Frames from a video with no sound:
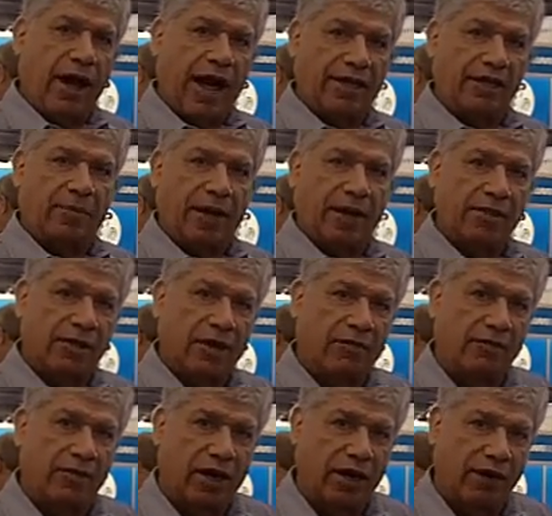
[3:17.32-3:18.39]
aspects
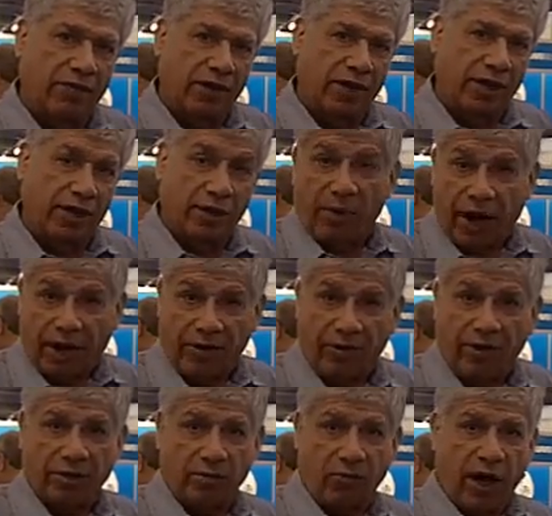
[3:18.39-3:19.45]
of the
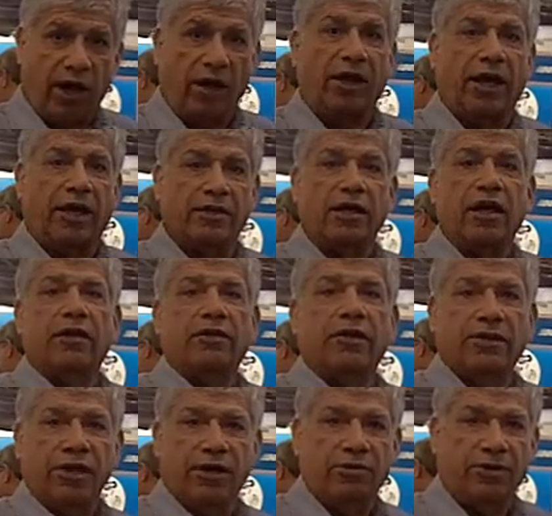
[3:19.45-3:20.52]
combiner as well as the
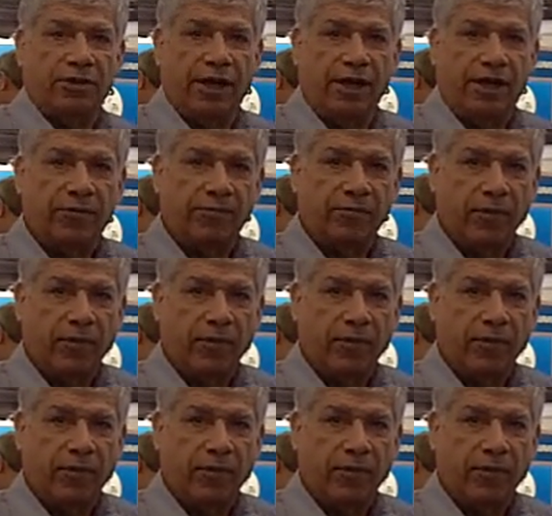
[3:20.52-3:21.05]
DUT.